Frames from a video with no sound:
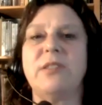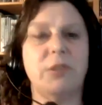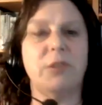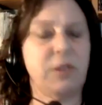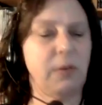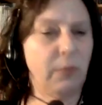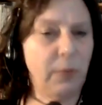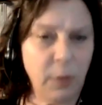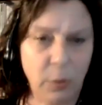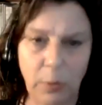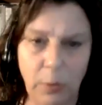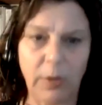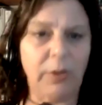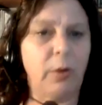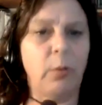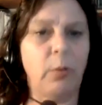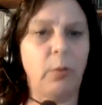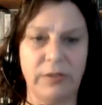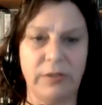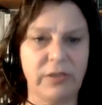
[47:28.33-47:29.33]
There's a few
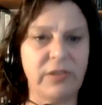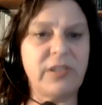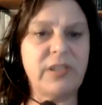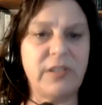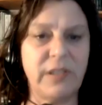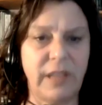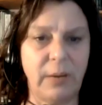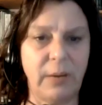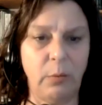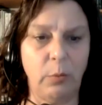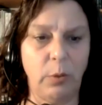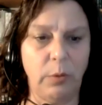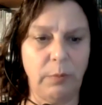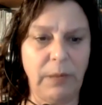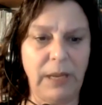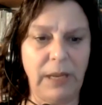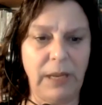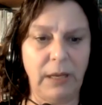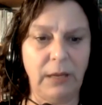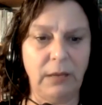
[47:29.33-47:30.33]
other ones that would
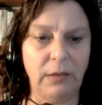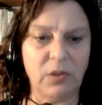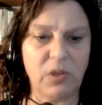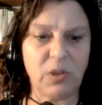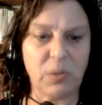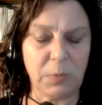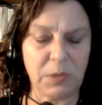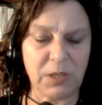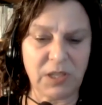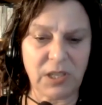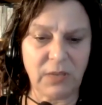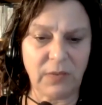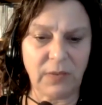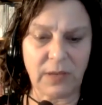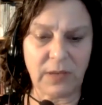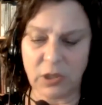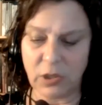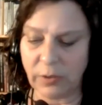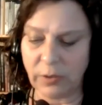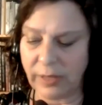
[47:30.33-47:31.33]
be
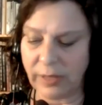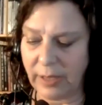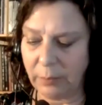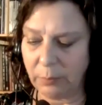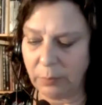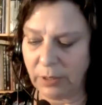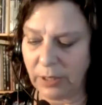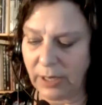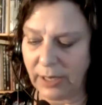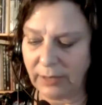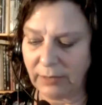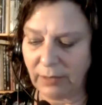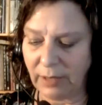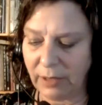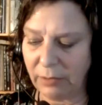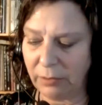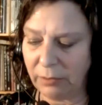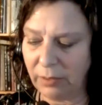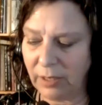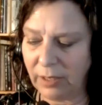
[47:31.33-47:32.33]
specific to that, but I
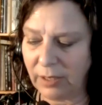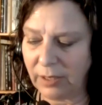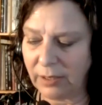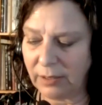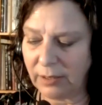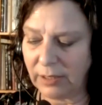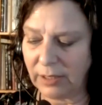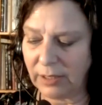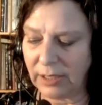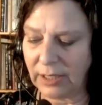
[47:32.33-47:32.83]
think